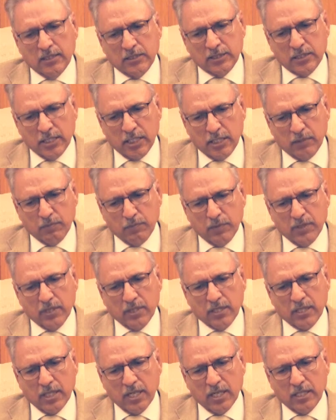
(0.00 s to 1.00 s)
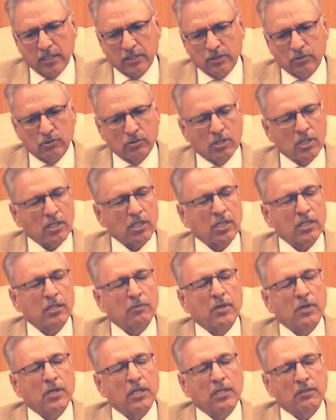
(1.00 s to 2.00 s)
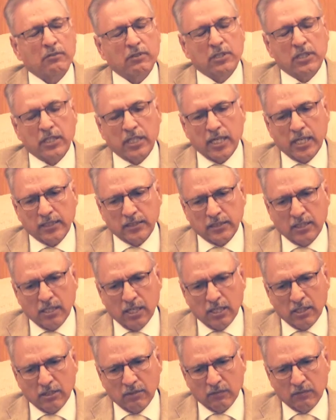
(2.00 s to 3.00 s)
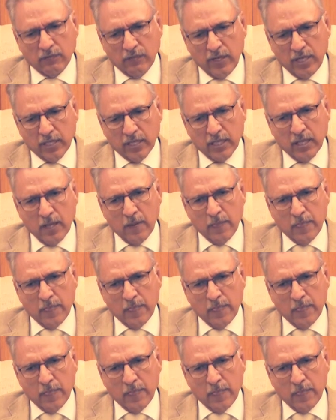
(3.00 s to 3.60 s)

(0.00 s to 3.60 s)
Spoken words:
statement regarding Junagadh and Manavadar has a lot of weight.